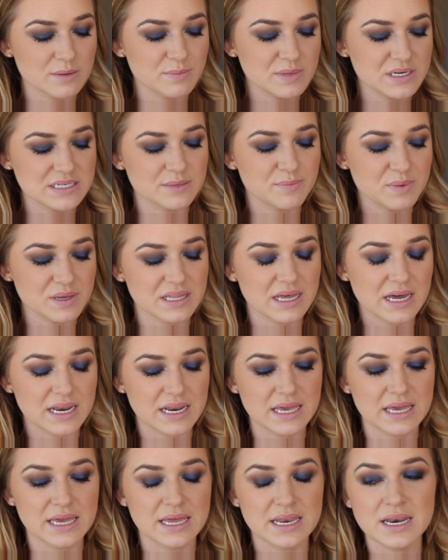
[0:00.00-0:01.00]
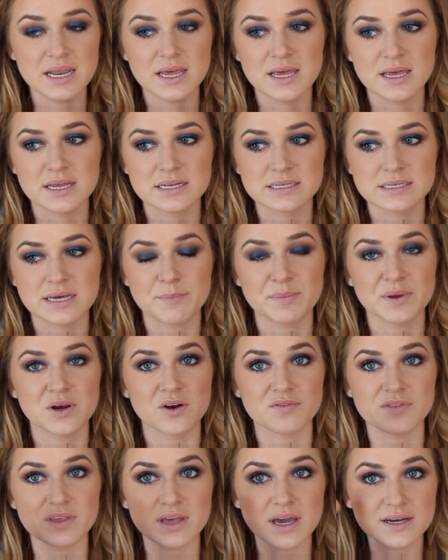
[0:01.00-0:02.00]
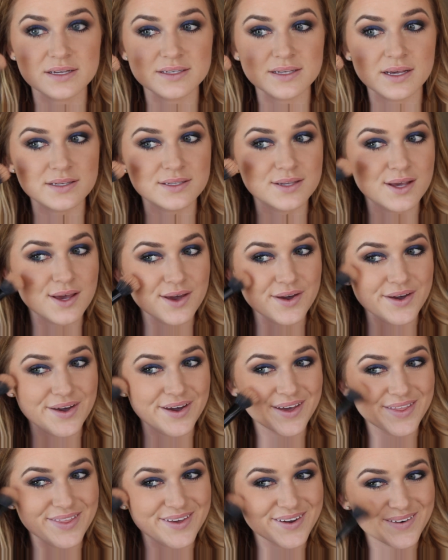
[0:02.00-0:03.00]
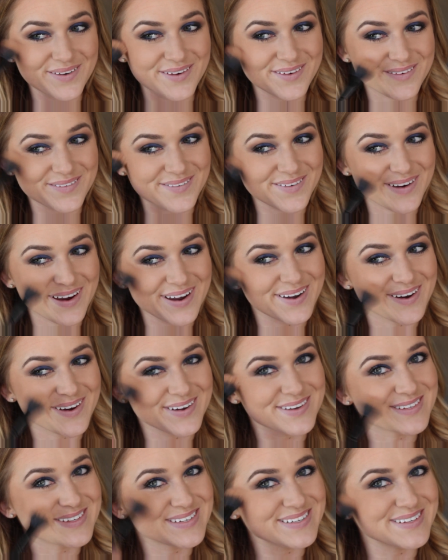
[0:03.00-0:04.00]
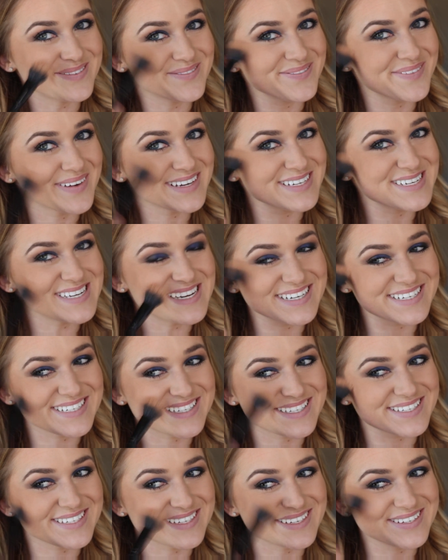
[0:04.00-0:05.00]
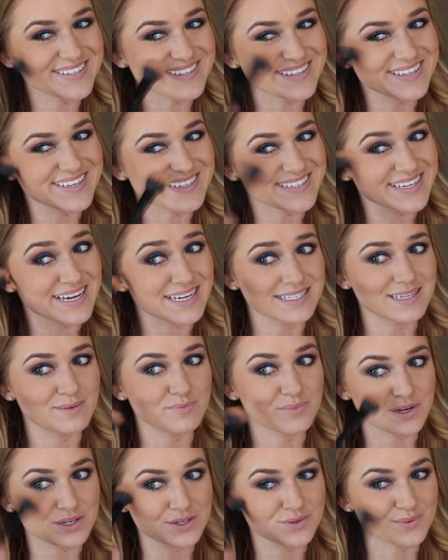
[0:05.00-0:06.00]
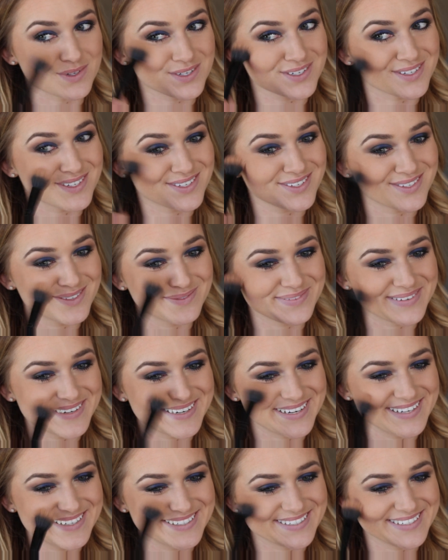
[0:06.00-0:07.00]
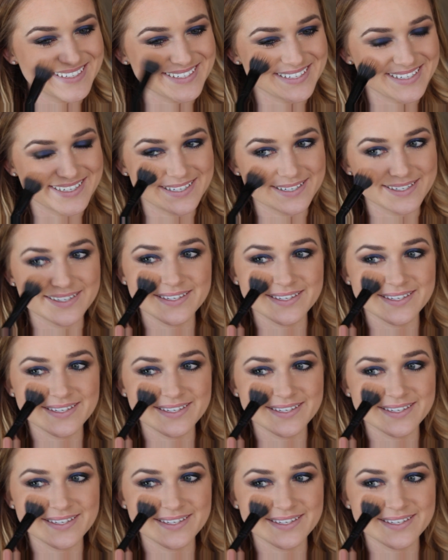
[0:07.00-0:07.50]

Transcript: going to be dipping that in, tapping off the excess, and then going right onto my cheeks using the exact same brush, which is super easy.